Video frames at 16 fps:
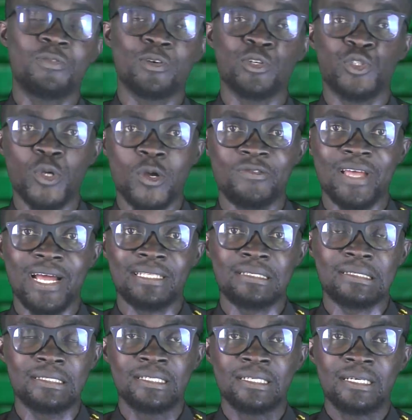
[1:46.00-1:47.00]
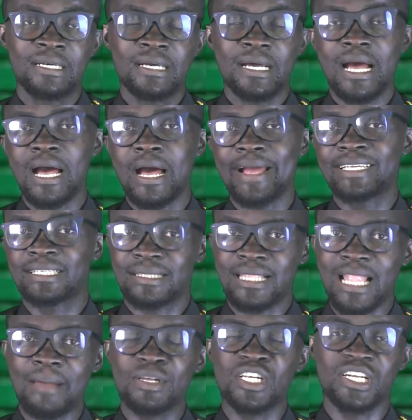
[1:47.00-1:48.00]
for sure that
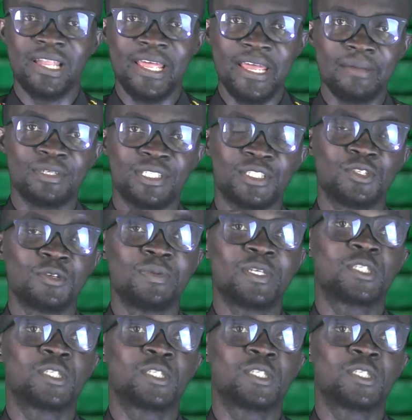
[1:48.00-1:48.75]
Islam claims to be